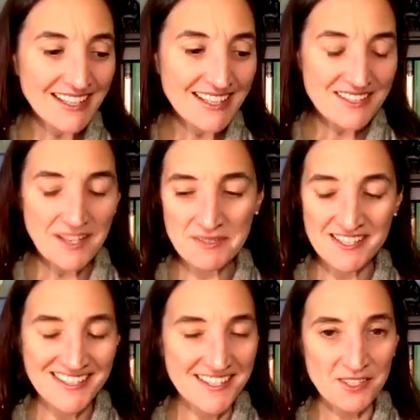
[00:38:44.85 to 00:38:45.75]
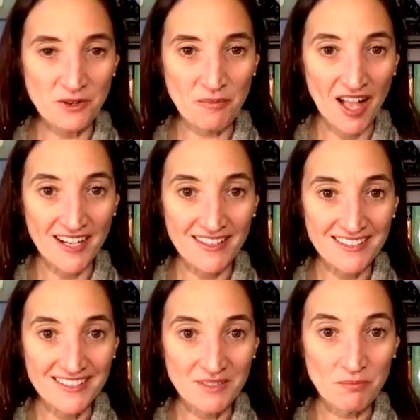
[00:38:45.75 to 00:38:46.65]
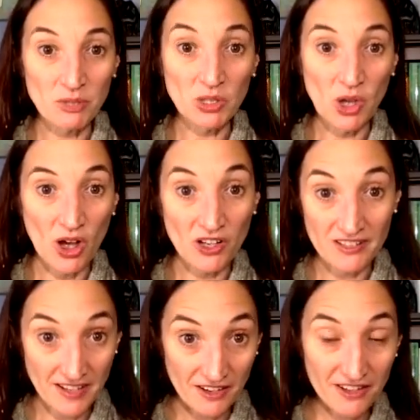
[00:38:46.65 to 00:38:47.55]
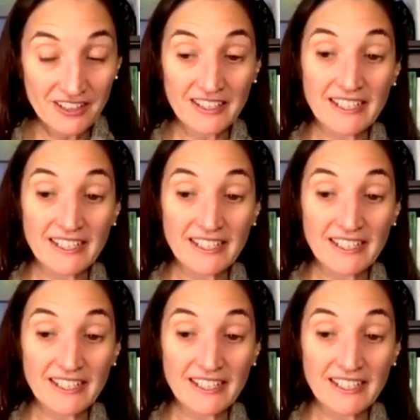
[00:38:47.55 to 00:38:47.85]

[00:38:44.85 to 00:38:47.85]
substances in your body that didn't belong there.